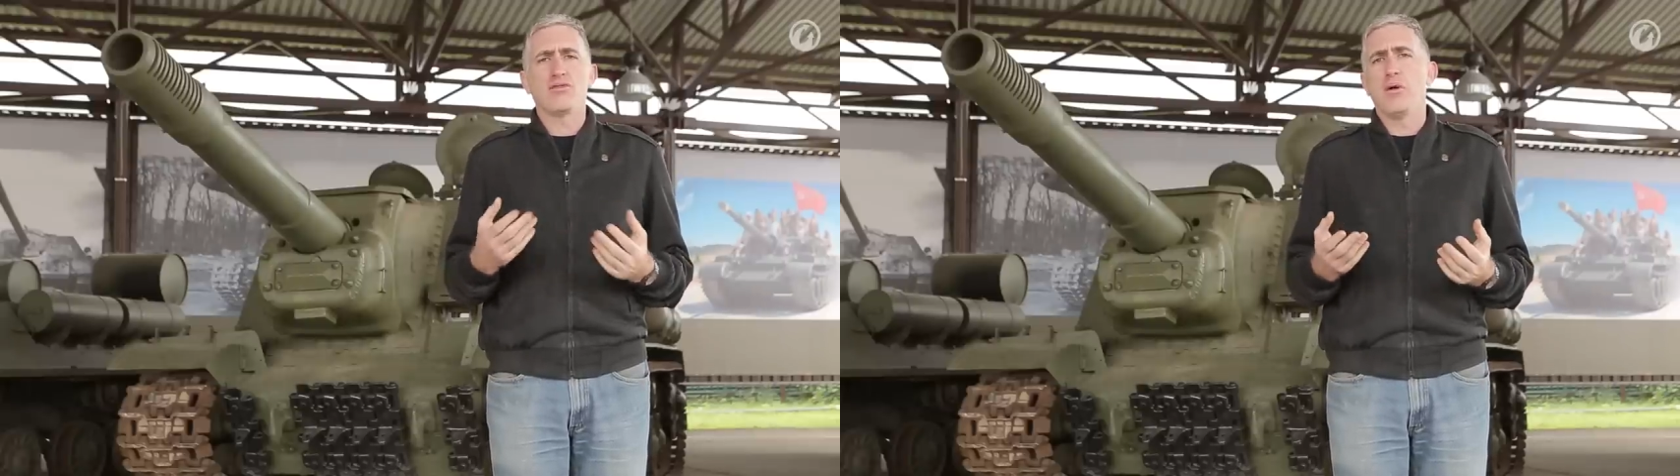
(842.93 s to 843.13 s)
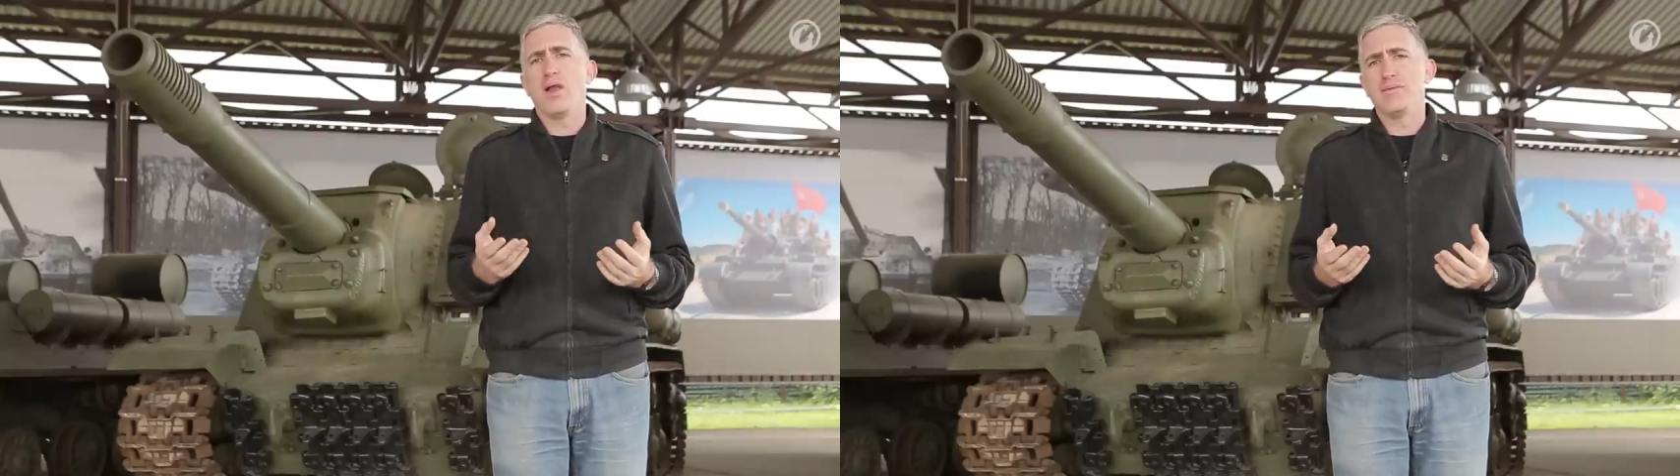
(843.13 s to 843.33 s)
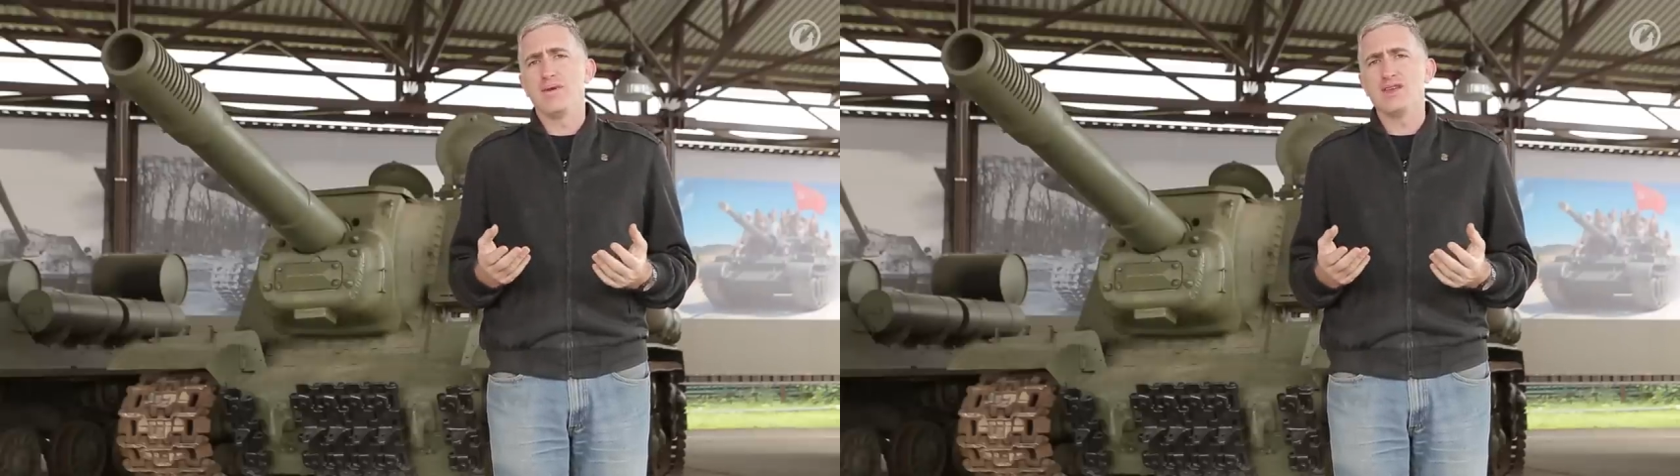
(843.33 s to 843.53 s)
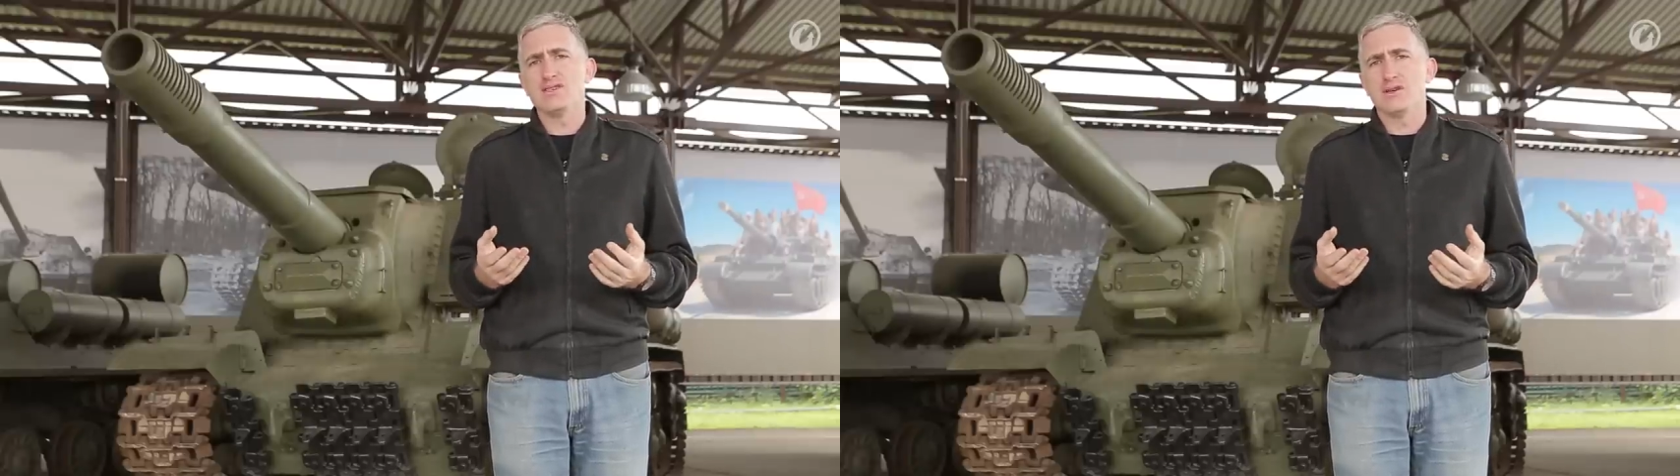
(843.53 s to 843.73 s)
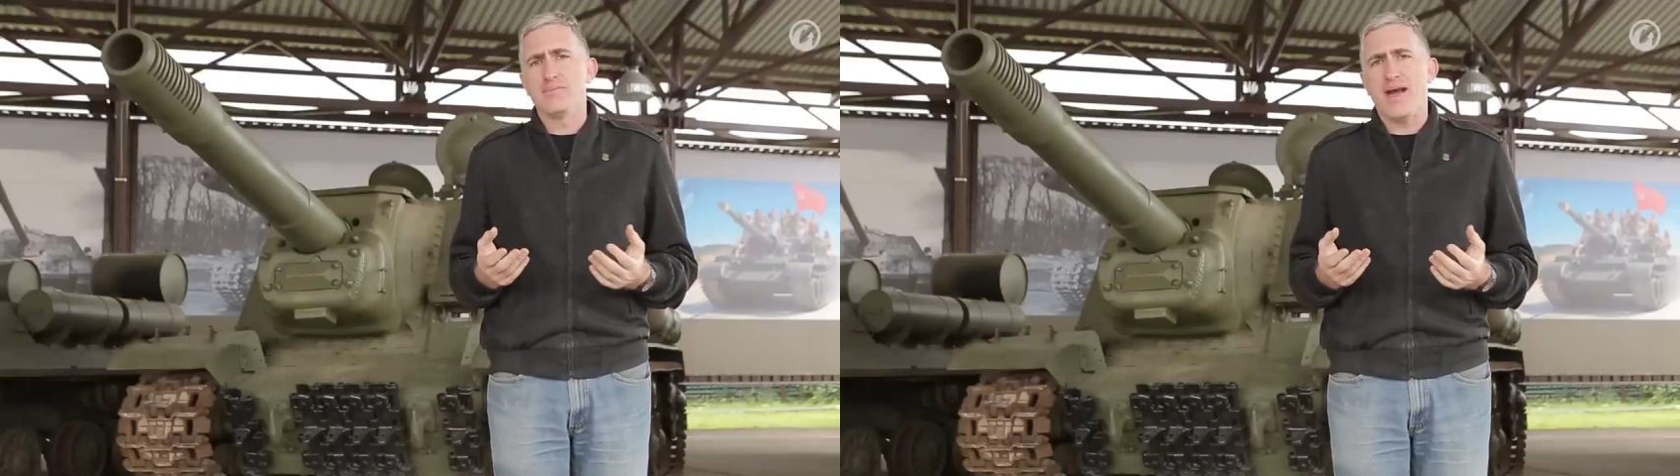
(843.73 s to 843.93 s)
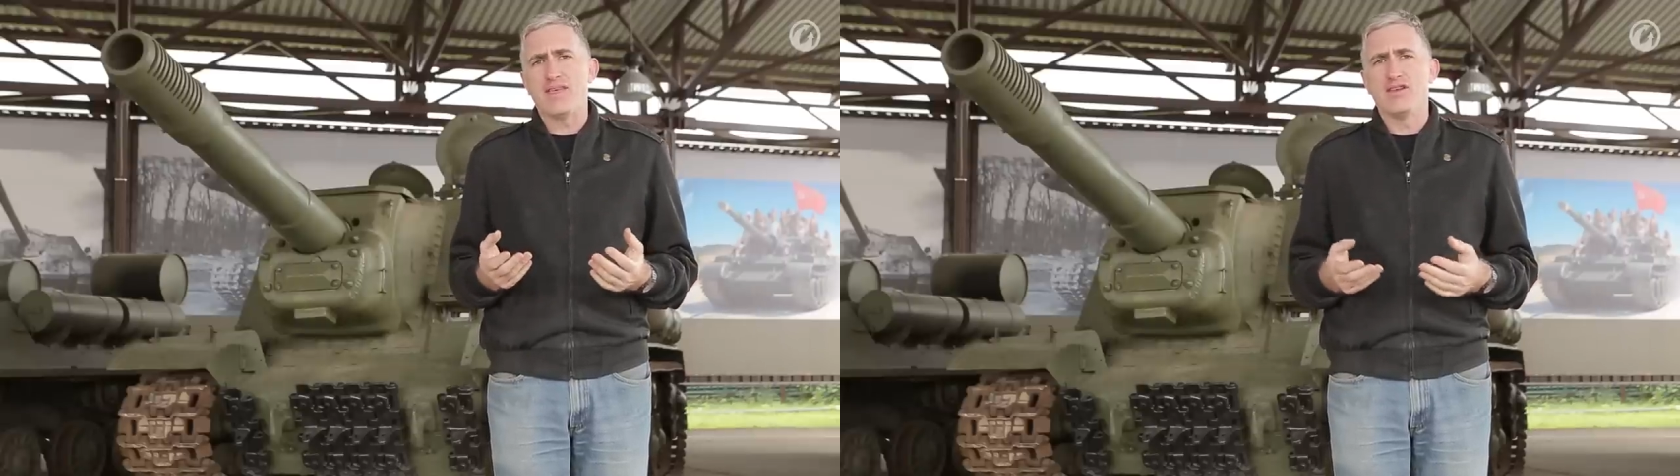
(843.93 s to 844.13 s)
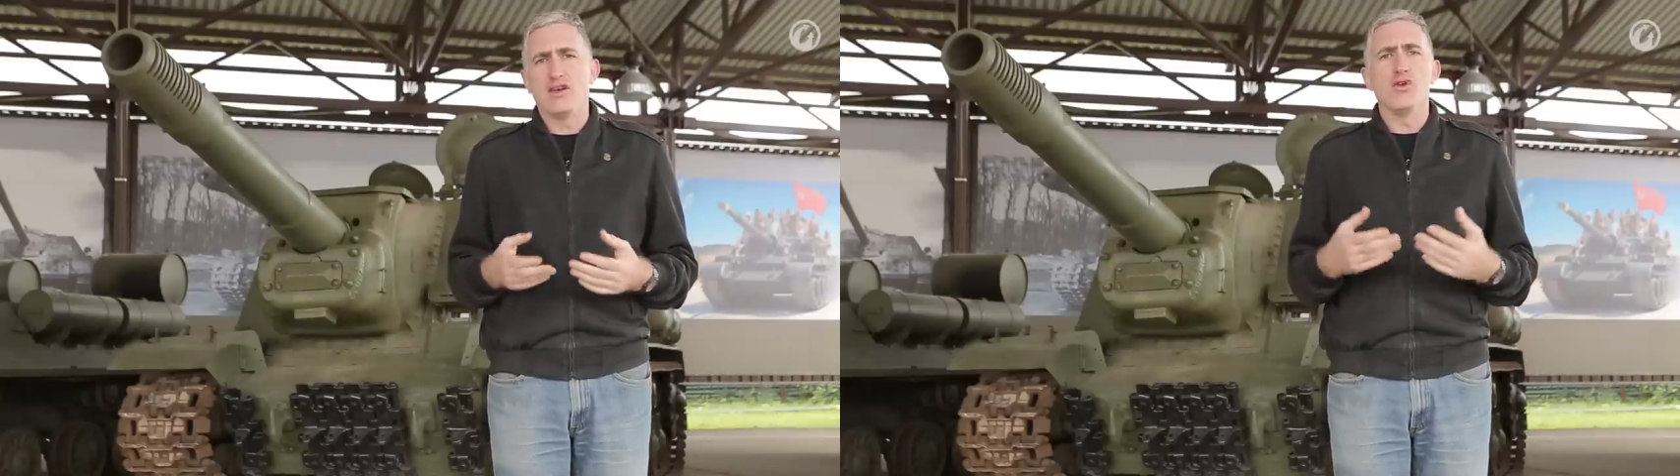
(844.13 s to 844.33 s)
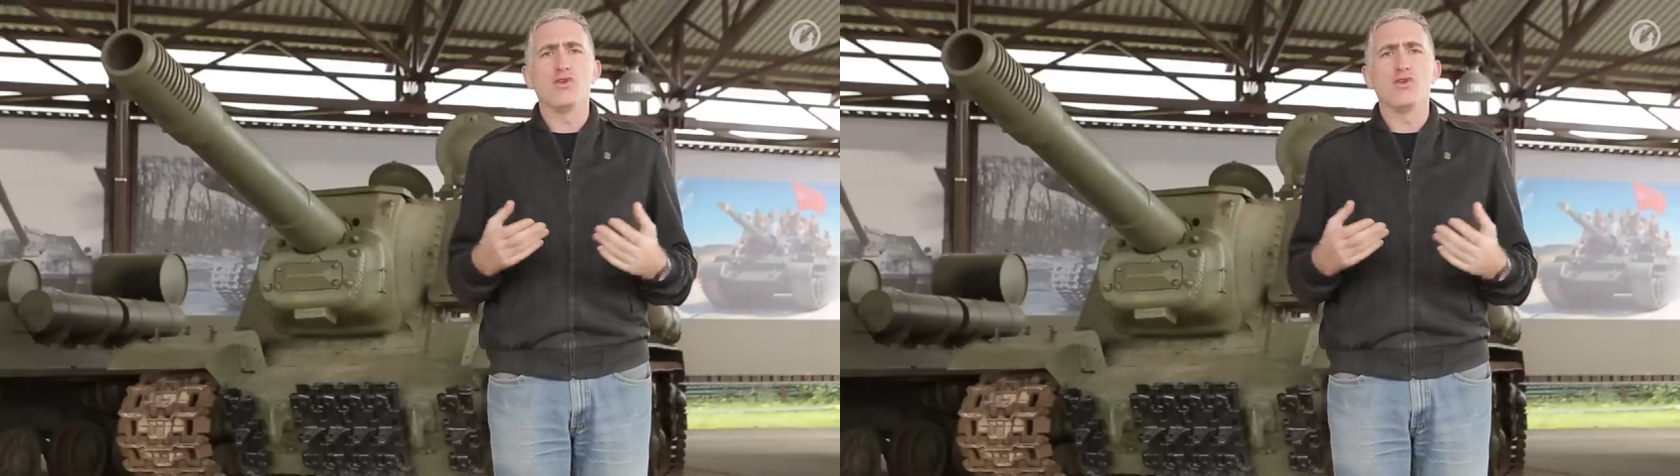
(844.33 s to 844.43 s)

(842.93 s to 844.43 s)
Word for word: small ammunition capacity,